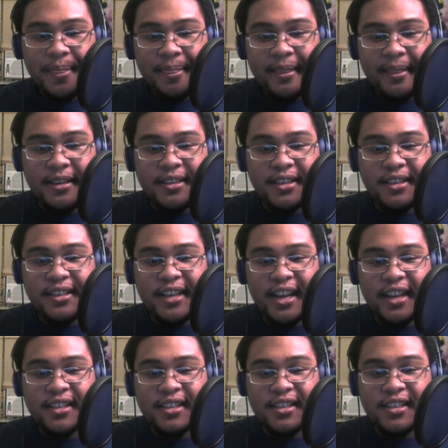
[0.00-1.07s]
Then she
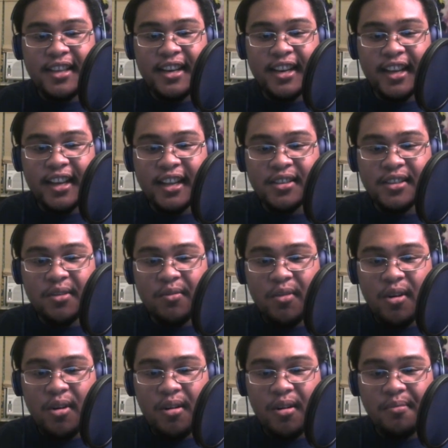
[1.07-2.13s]
takes a seat against the
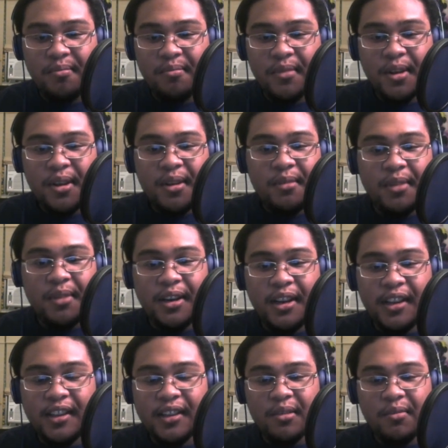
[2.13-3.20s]
wall
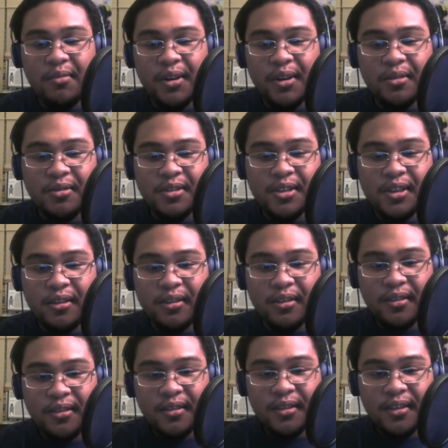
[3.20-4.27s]
beneath the windowsill.
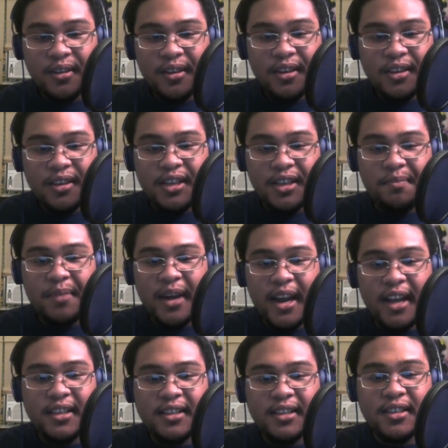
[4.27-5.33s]
She
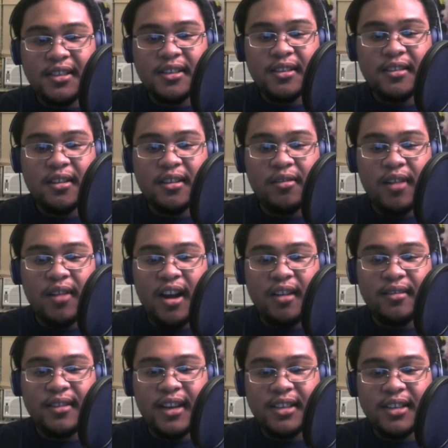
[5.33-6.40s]
pats the ground
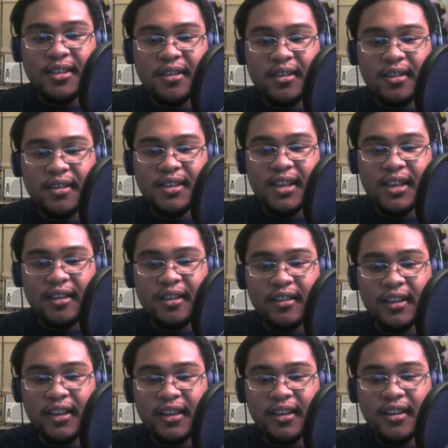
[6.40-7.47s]
next to her,
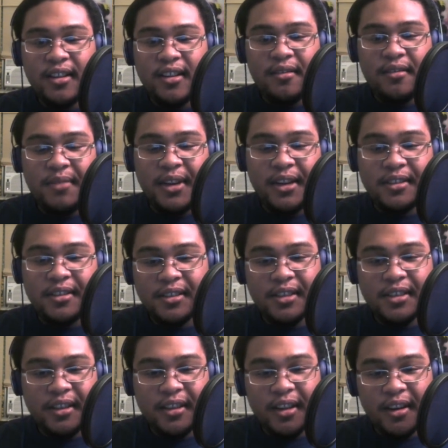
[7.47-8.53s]
signaling me to
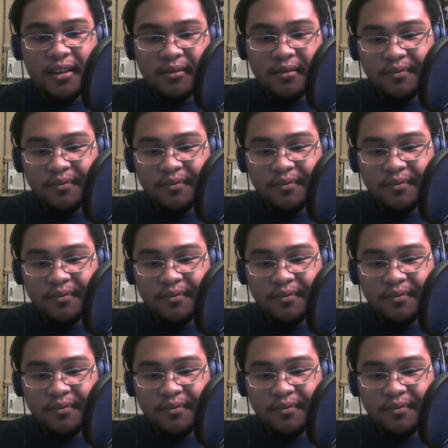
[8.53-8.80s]
sit there.